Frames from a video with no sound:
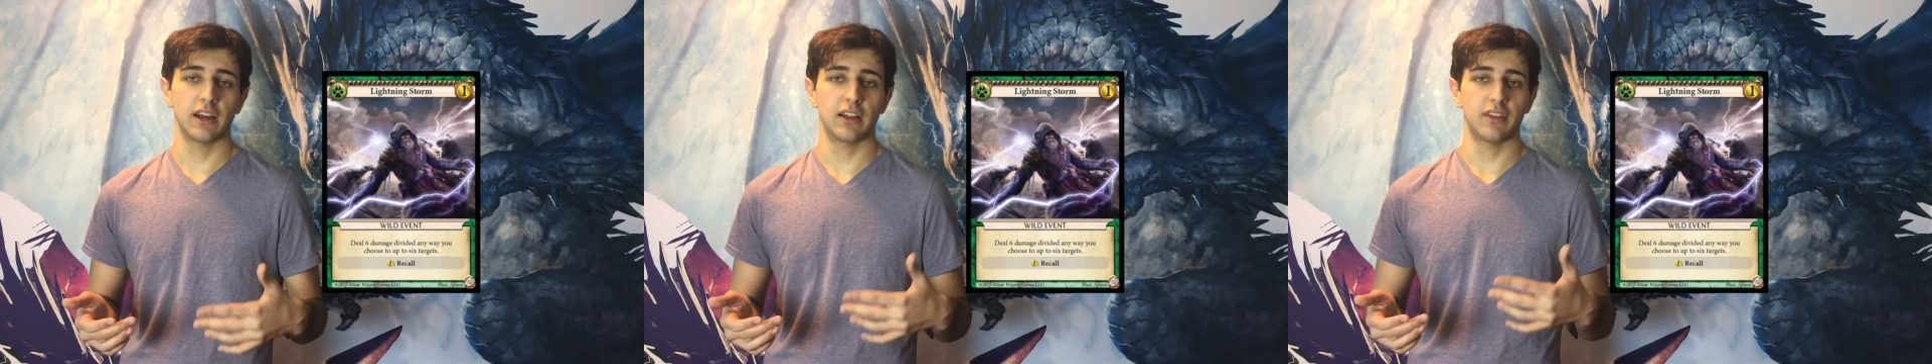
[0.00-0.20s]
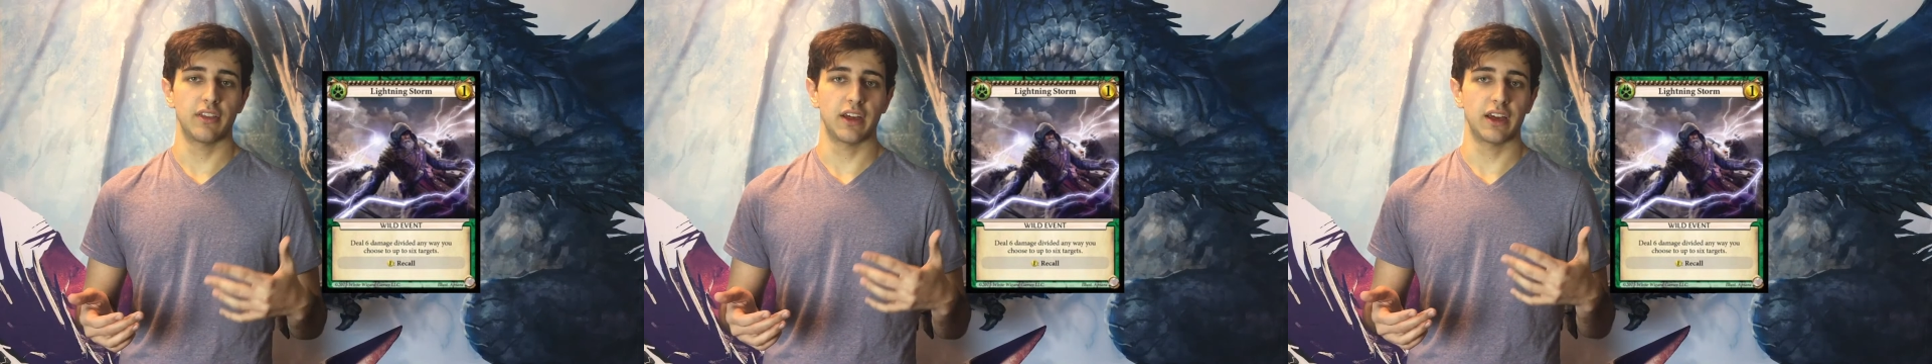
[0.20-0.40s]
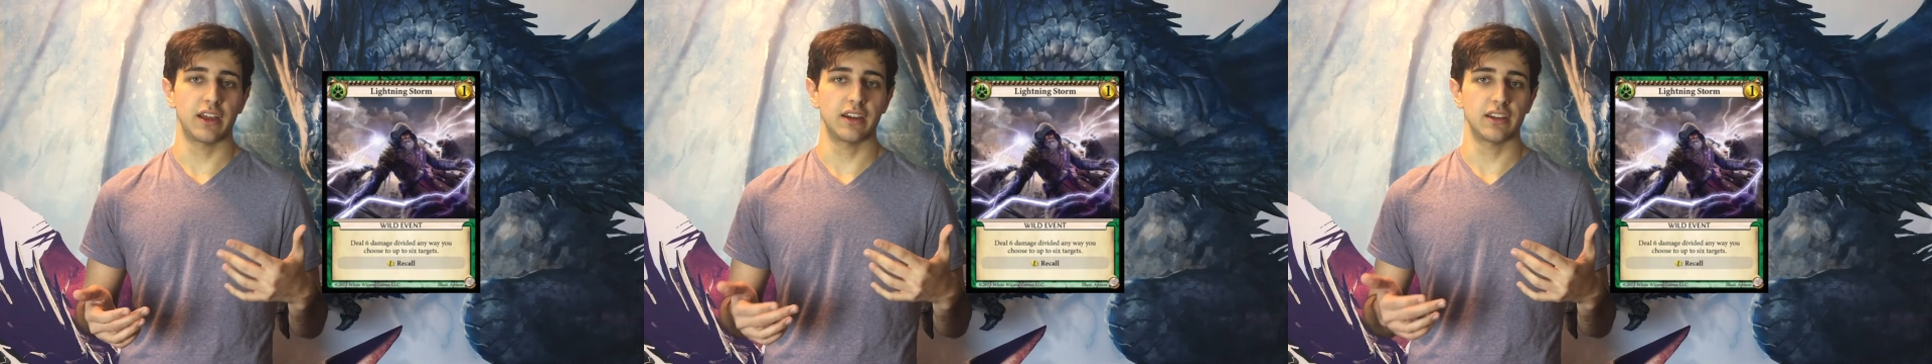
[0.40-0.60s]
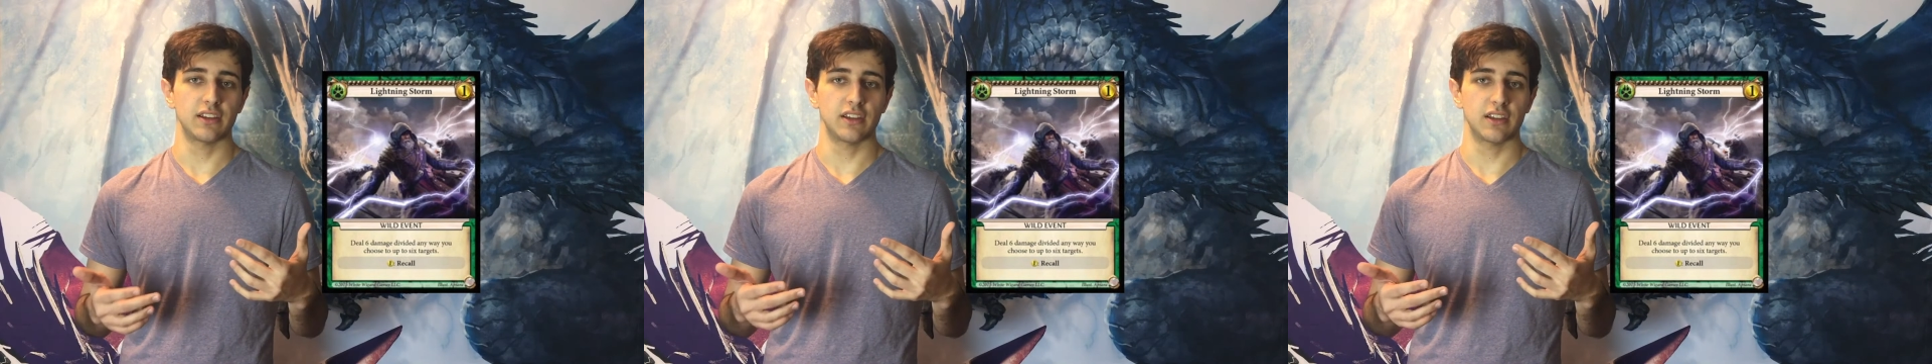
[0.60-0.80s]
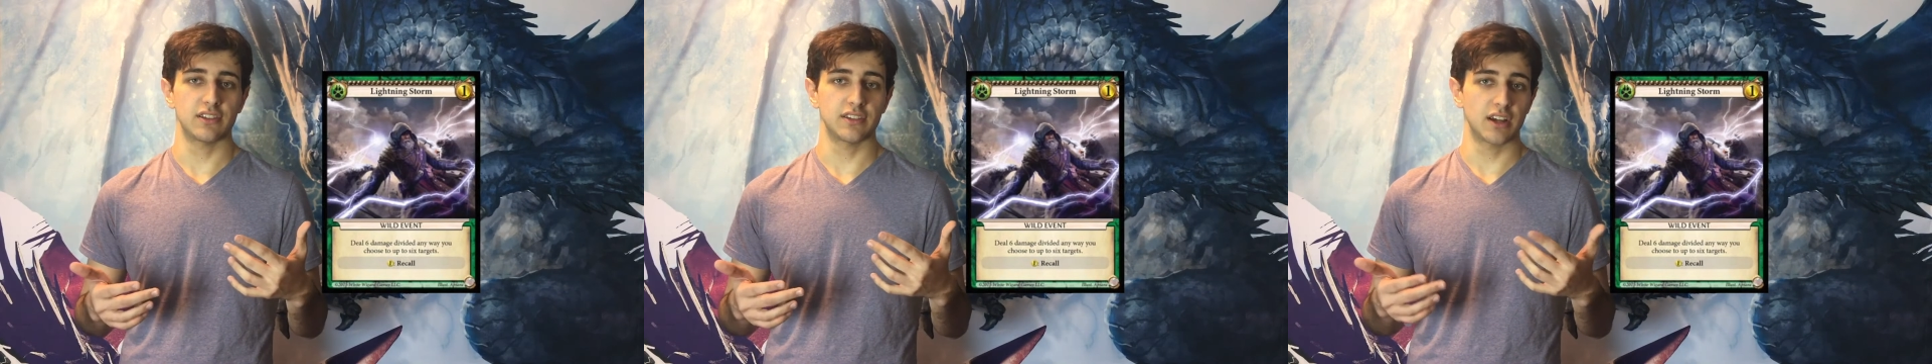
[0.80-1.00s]
then
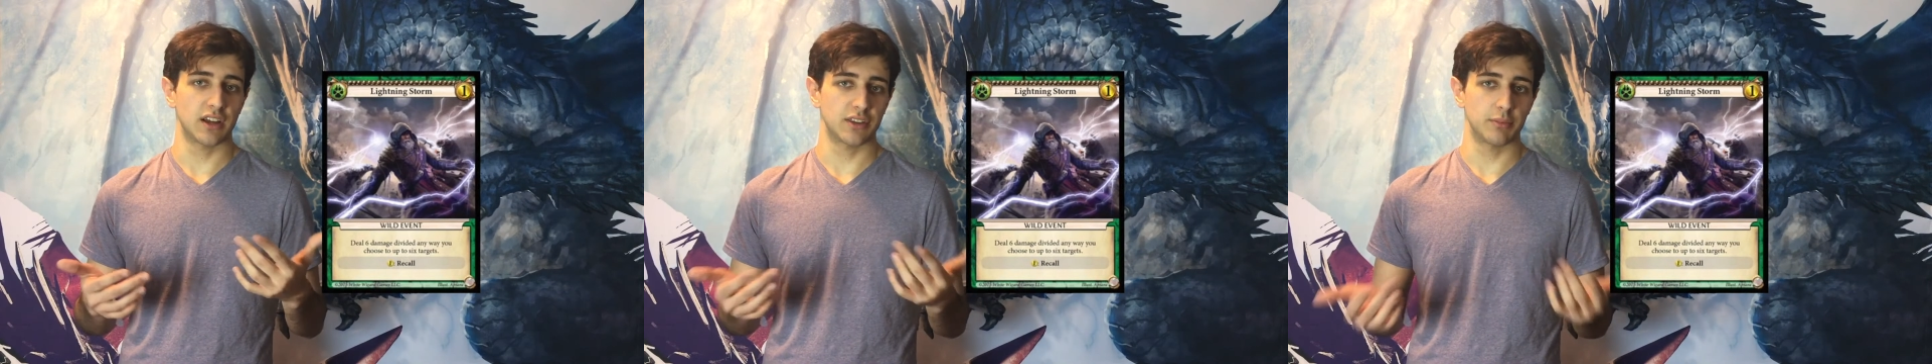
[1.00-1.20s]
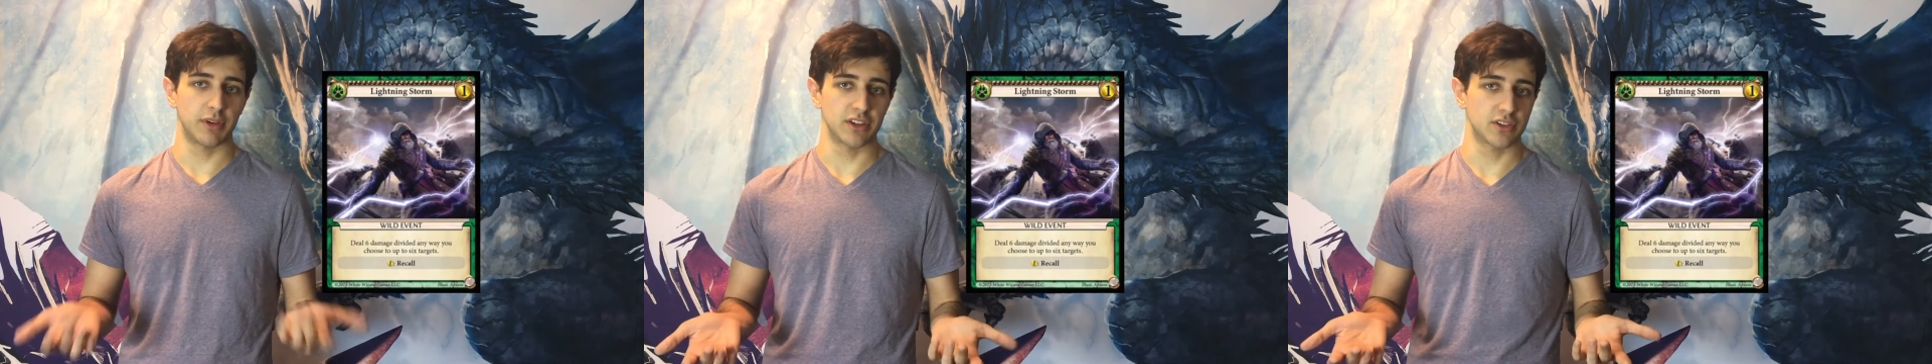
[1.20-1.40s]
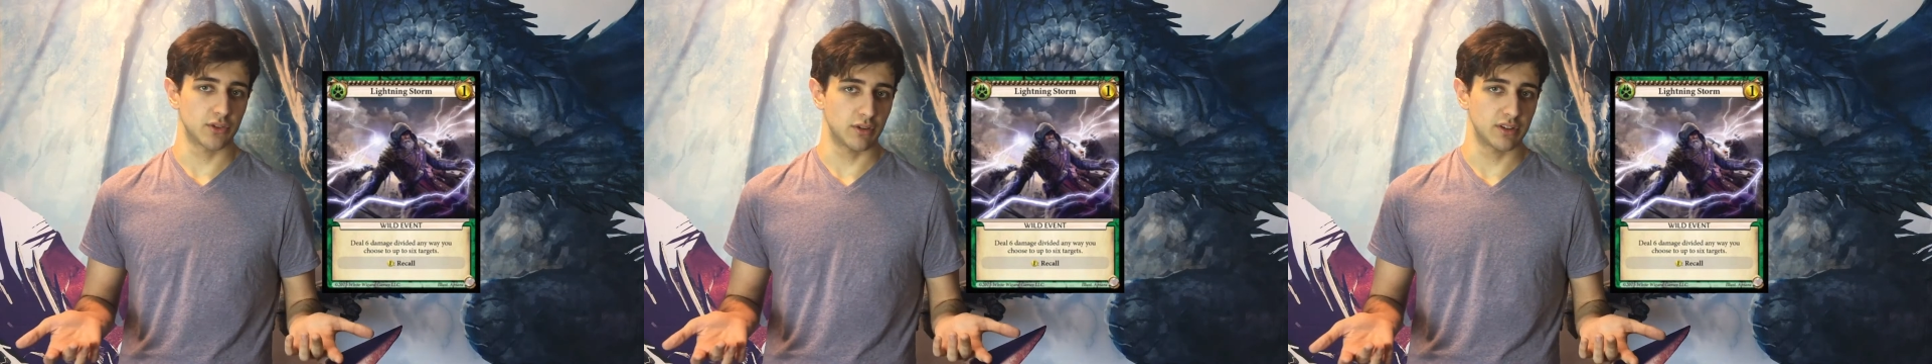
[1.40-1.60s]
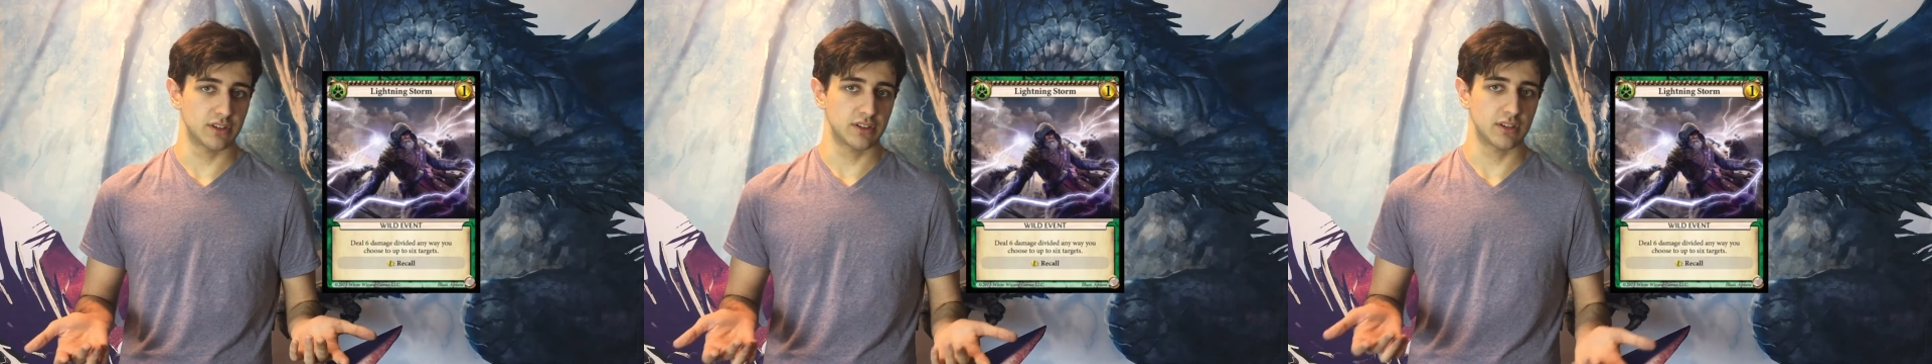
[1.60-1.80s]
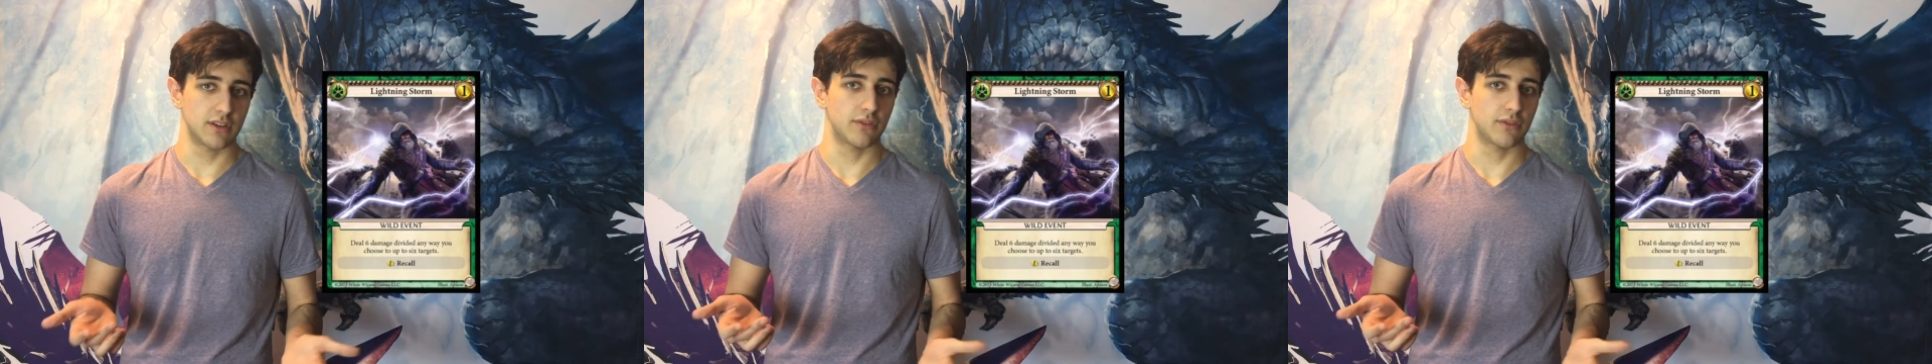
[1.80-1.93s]
it's not the best choice.